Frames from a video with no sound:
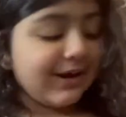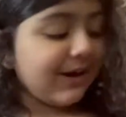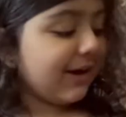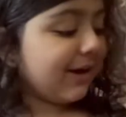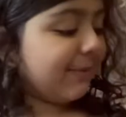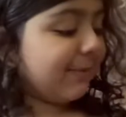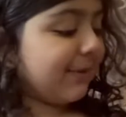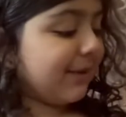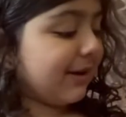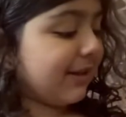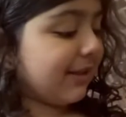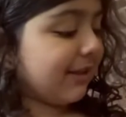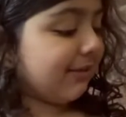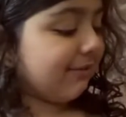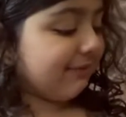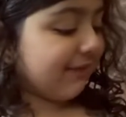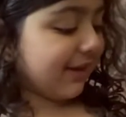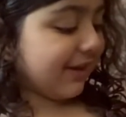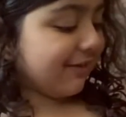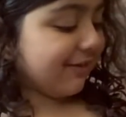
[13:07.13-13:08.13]
The pizza's
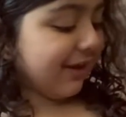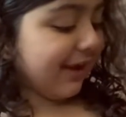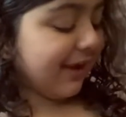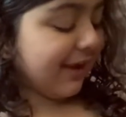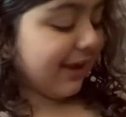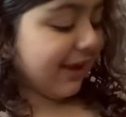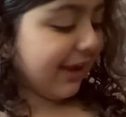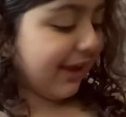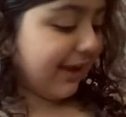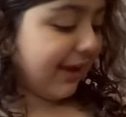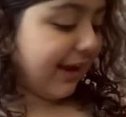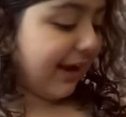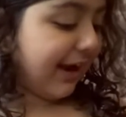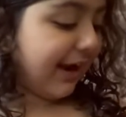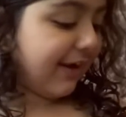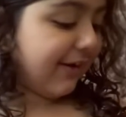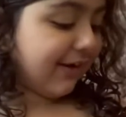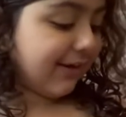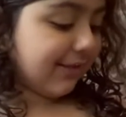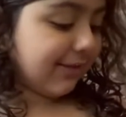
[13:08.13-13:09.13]
finished. Hey,
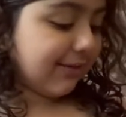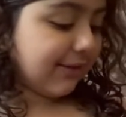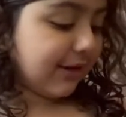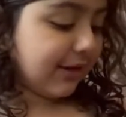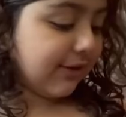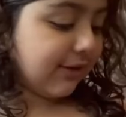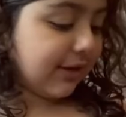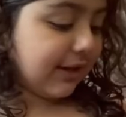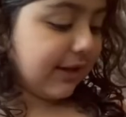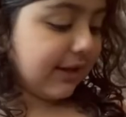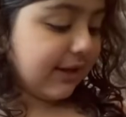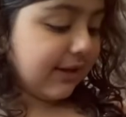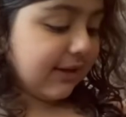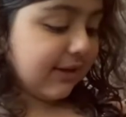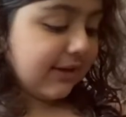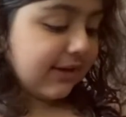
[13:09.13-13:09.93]
I also need to eat.